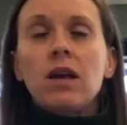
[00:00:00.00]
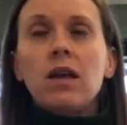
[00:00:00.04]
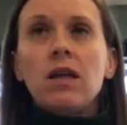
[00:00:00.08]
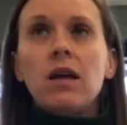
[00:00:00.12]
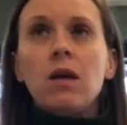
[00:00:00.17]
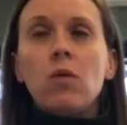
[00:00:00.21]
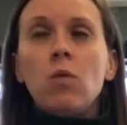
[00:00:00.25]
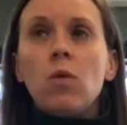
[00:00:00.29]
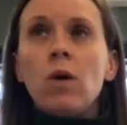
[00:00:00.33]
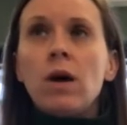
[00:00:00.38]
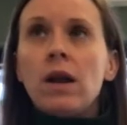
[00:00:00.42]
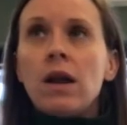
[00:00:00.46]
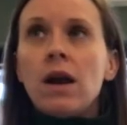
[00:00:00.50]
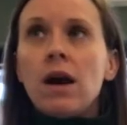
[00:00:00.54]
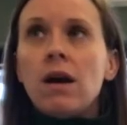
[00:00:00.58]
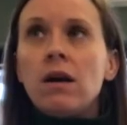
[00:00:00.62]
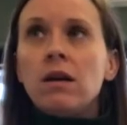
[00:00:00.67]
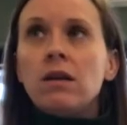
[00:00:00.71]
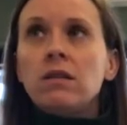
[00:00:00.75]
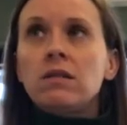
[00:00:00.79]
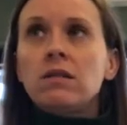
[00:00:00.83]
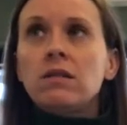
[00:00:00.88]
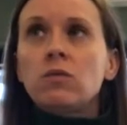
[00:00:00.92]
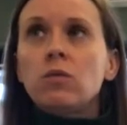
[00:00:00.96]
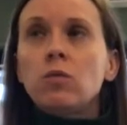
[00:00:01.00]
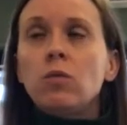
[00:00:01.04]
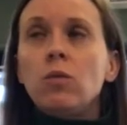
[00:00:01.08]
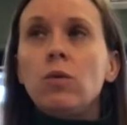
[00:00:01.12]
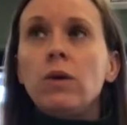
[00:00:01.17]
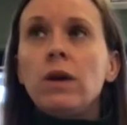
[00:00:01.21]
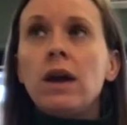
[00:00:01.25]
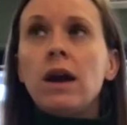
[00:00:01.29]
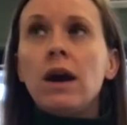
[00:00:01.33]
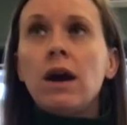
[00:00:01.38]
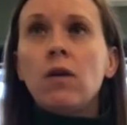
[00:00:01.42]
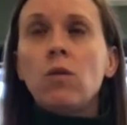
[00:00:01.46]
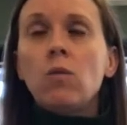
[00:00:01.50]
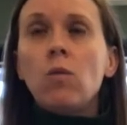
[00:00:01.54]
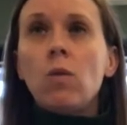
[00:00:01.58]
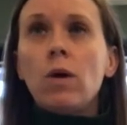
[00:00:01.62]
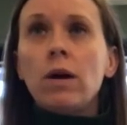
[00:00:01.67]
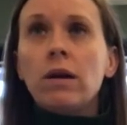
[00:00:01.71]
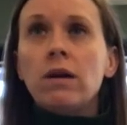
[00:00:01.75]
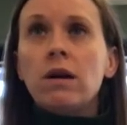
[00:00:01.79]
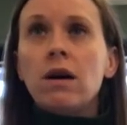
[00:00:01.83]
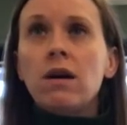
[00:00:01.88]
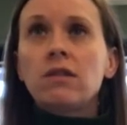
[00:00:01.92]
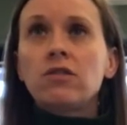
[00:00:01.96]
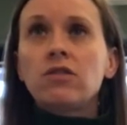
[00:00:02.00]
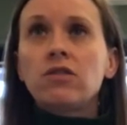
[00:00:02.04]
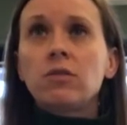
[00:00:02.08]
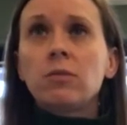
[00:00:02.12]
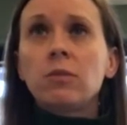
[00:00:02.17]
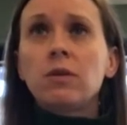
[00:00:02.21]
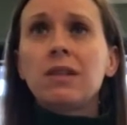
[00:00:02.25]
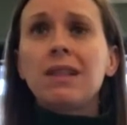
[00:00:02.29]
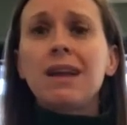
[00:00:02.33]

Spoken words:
What else? We had one customer that